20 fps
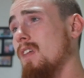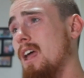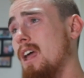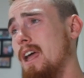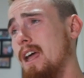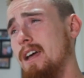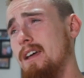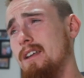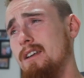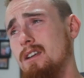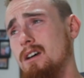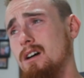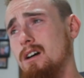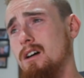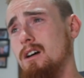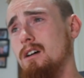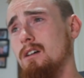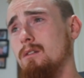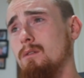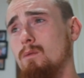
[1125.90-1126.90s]
and
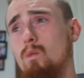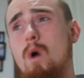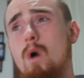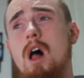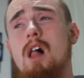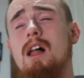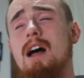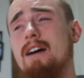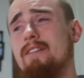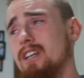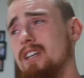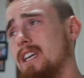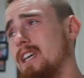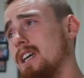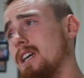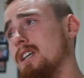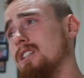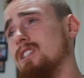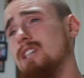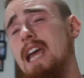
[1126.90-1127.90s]
uh, while having
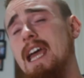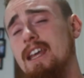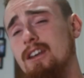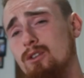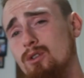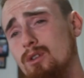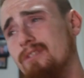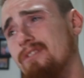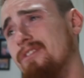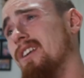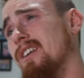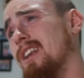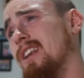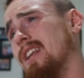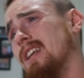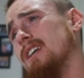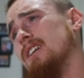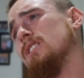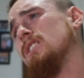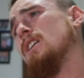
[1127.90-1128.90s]
kids and doing
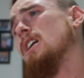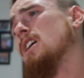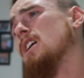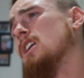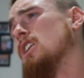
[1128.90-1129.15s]
fitness.